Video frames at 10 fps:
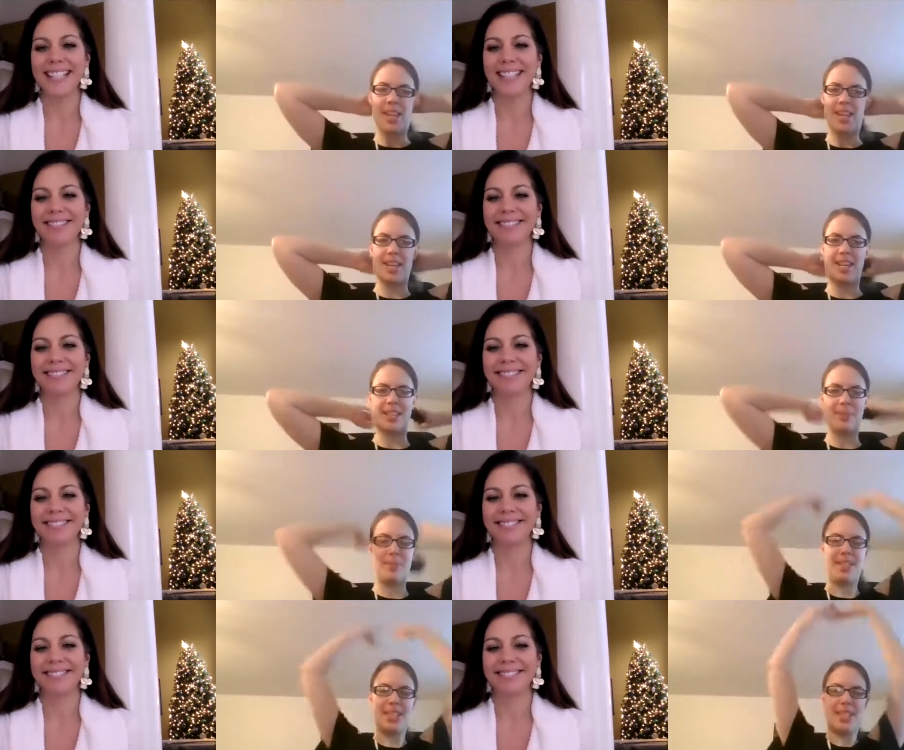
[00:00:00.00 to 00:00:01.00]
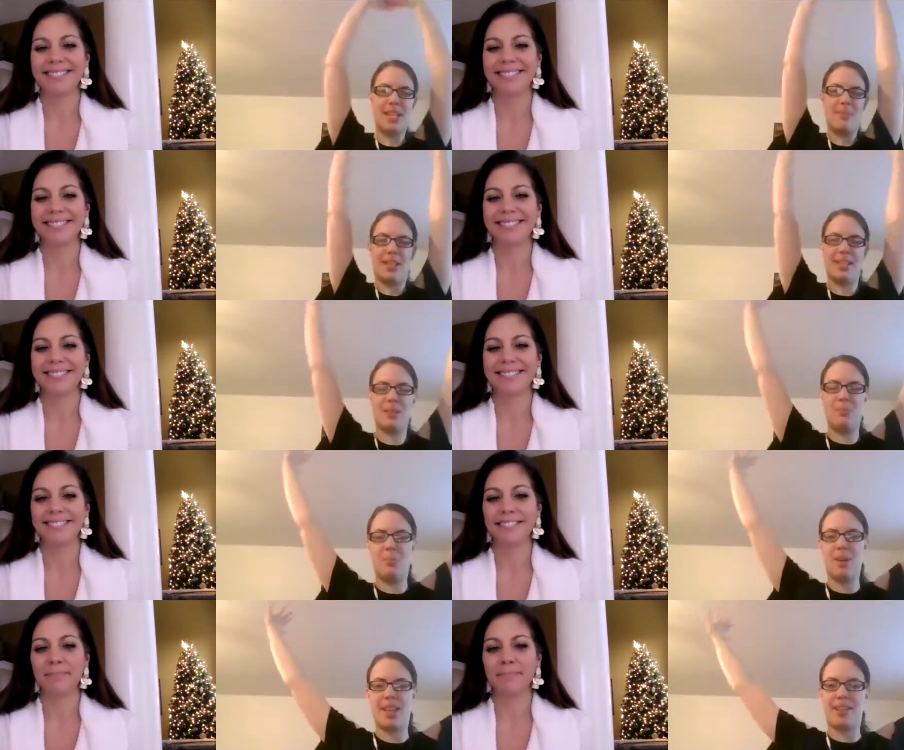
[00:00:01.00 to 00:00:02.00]
Speaker 1: and take some deep cleansing
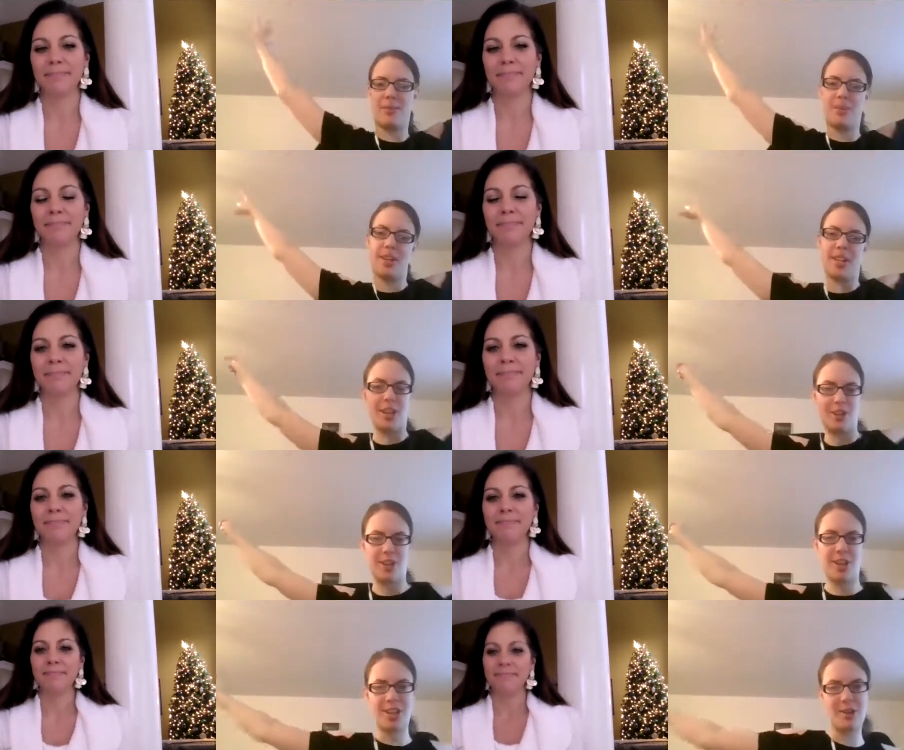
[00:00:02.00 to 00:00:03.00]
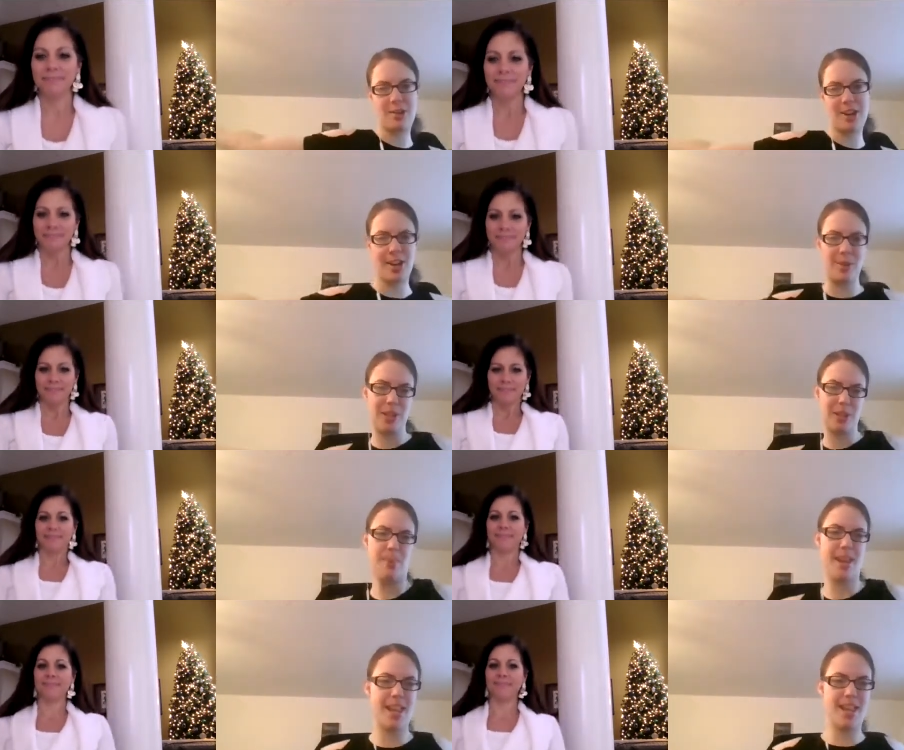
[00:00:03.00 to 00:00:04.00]
breaths if you want to like stretch out and create new
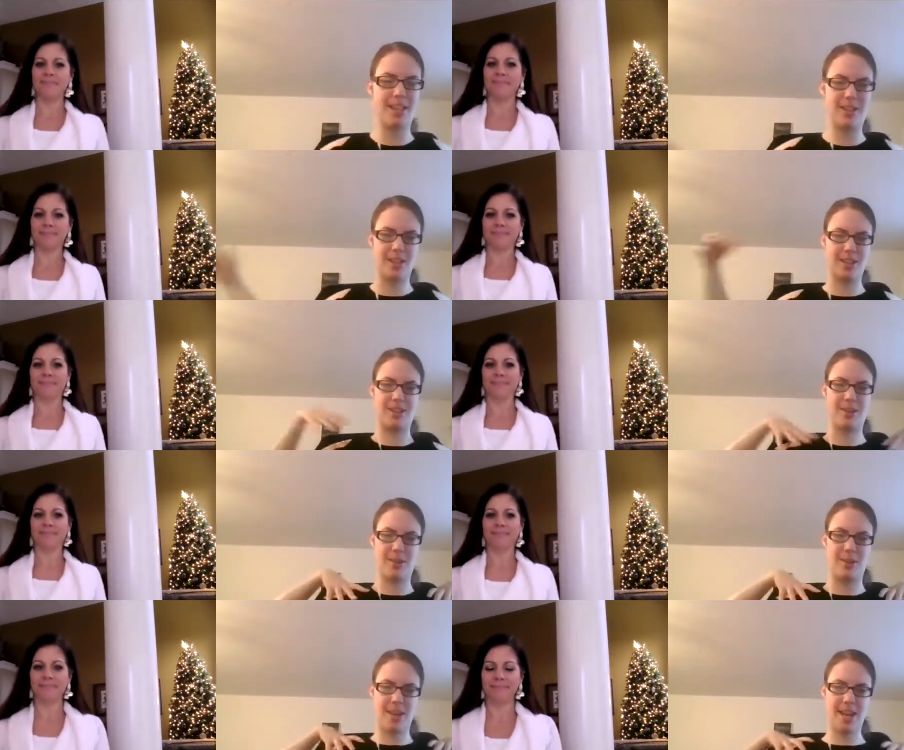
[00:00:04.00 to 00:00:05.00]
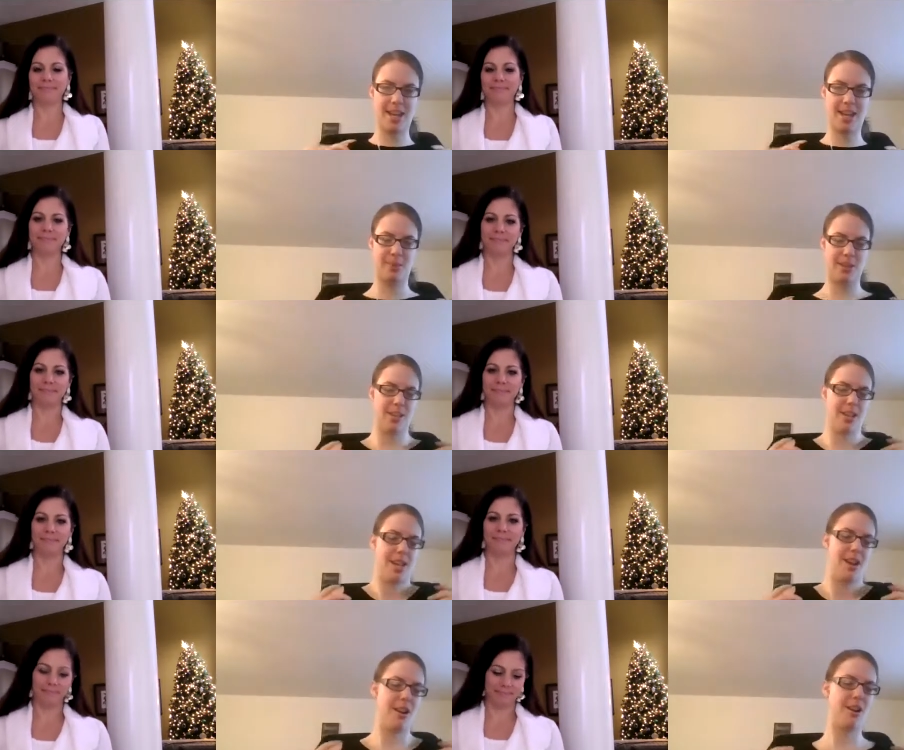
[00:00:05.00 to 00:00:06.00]
space you can also do that especially
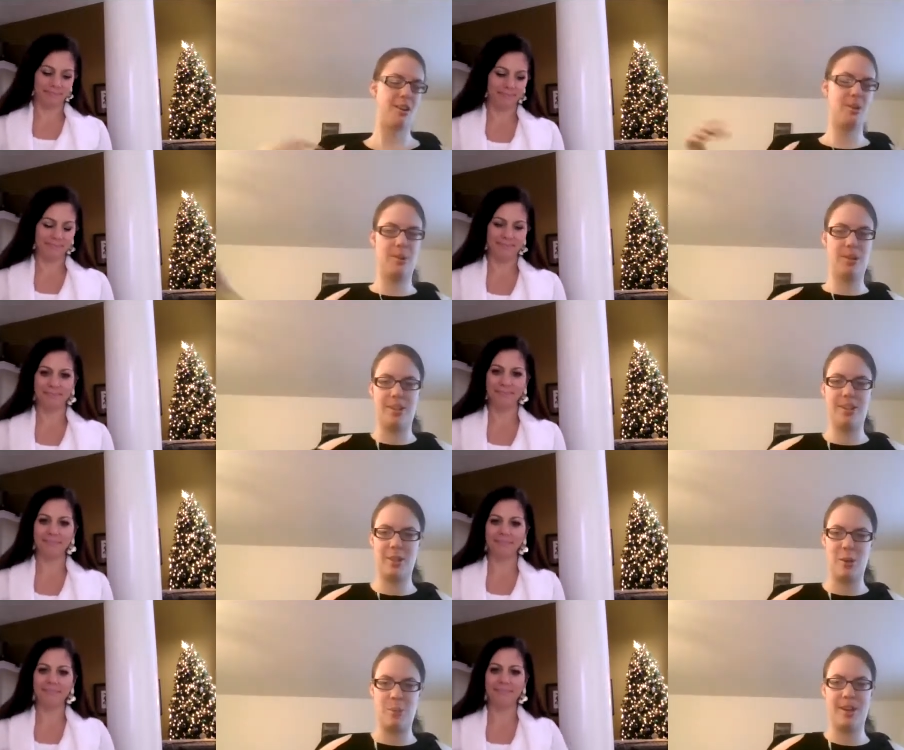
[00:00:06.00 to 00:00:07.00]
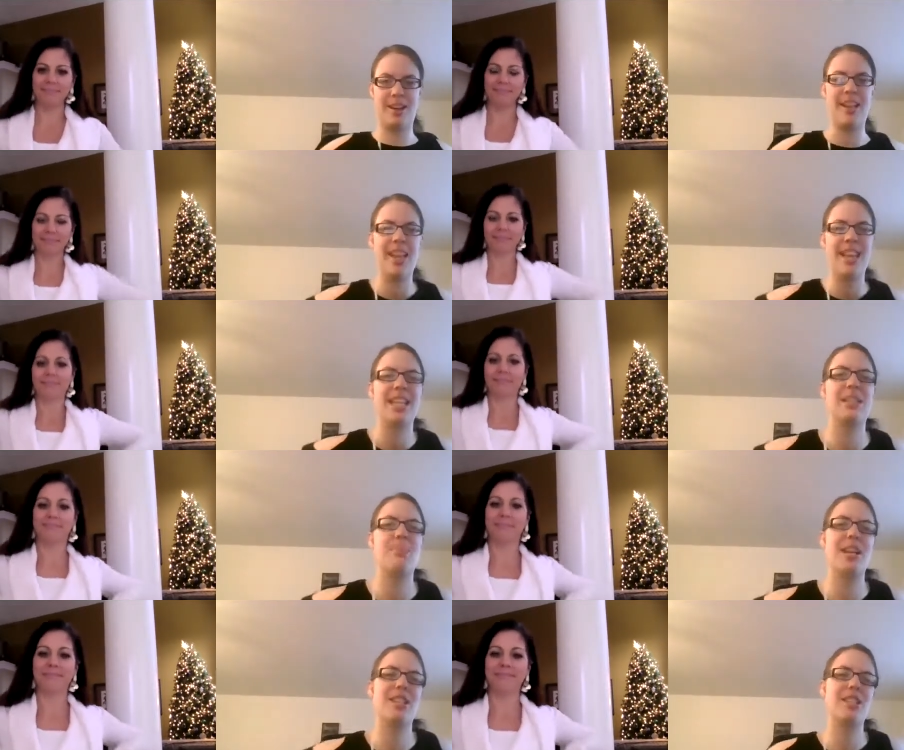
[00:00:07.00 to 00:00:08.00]
like heart shoulders open
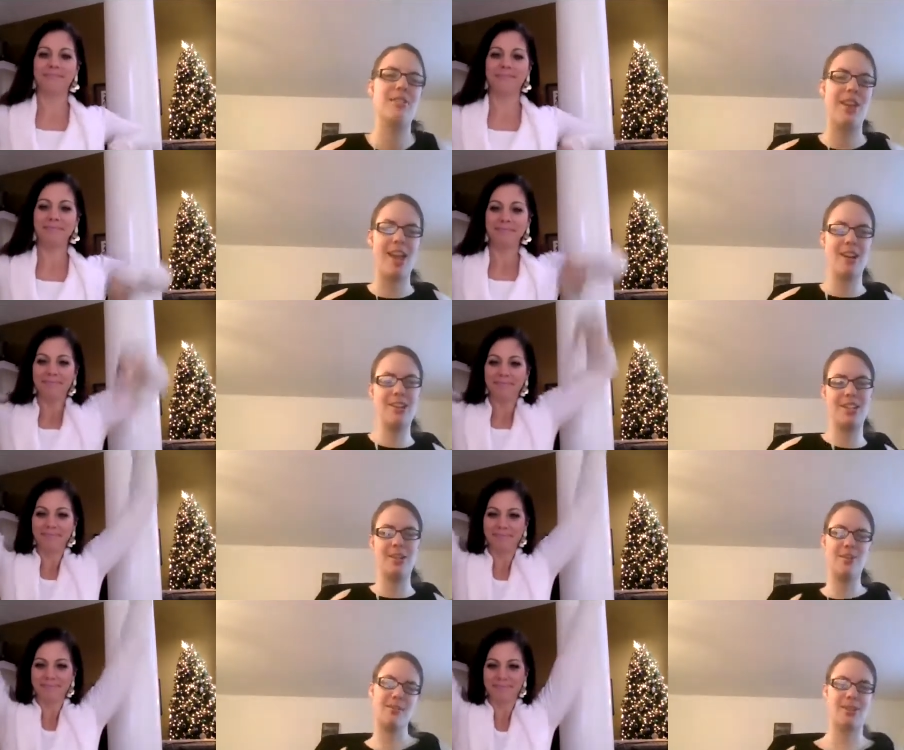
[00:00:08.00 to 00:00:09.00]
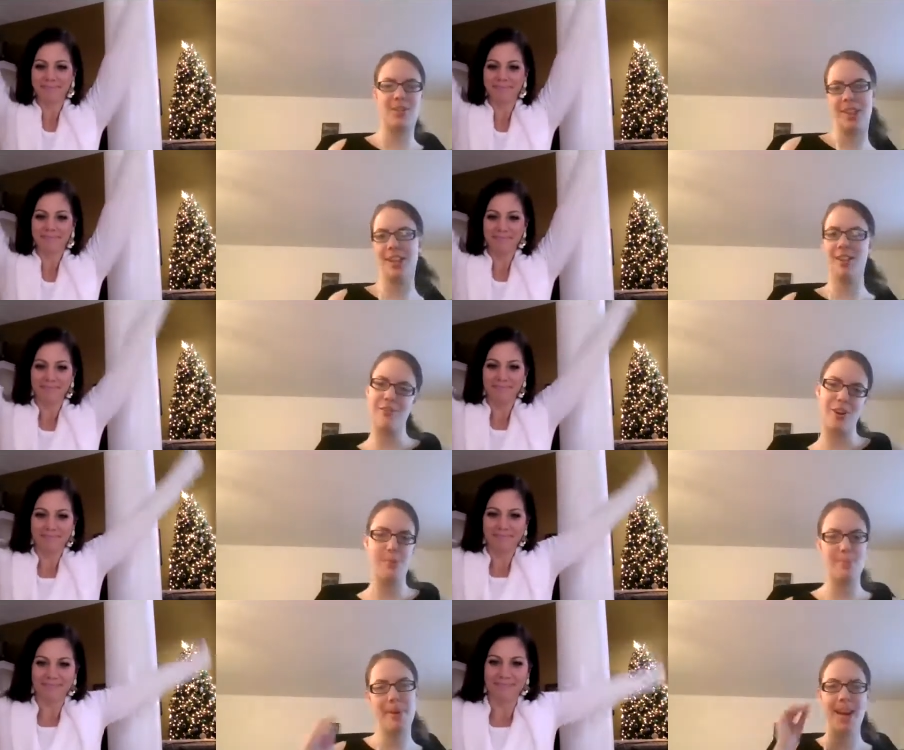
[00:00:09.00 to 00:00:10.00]
expansions of energy whatever's feeling good for
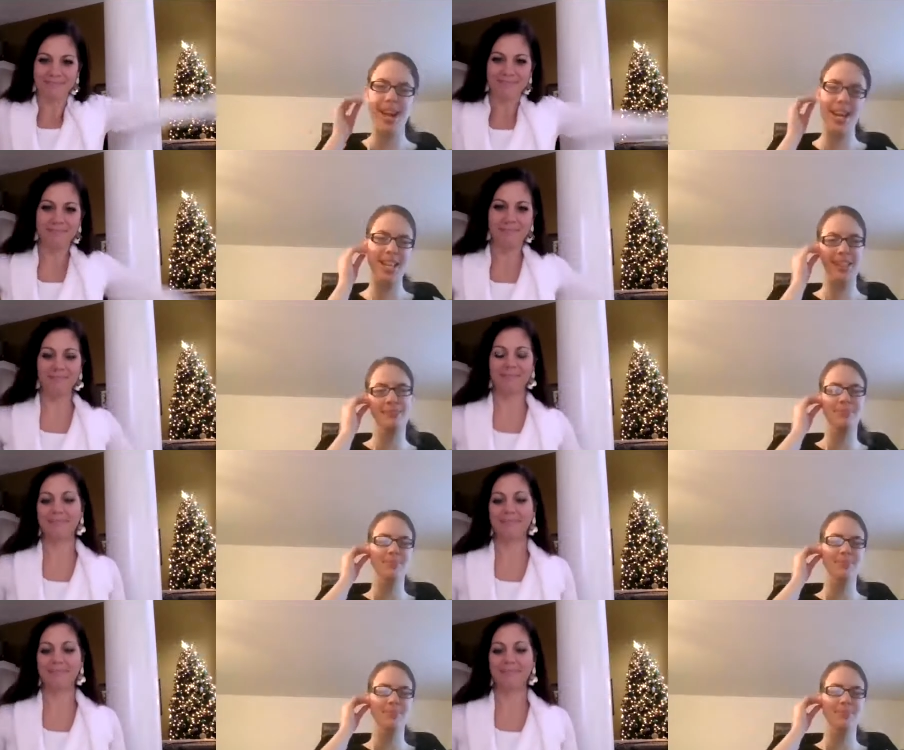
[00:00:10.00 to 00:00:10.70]
your body